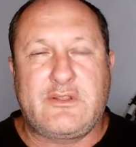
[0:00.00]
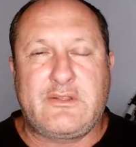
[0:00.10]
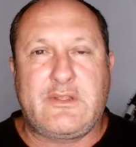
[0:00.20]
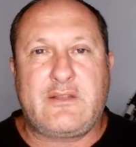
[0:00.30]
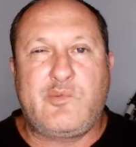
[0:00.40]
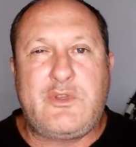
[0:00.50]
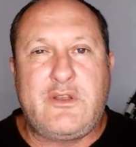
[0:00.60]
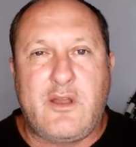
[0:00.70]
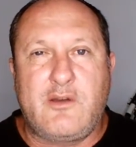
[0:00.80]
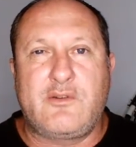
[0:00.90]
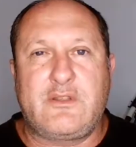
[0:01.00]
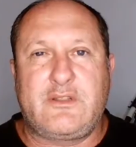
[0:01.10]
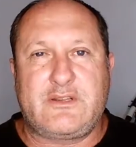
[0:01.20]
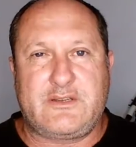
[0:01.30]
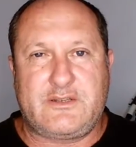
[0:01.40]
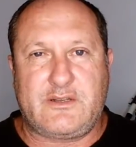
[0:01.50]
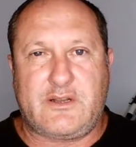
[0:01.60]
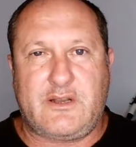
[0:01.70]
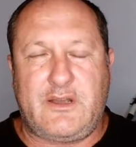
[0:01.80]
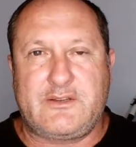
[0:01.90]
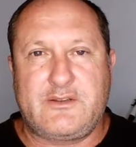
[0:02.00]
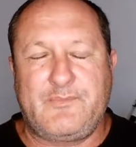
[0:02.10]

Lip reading: that we know that this is the case.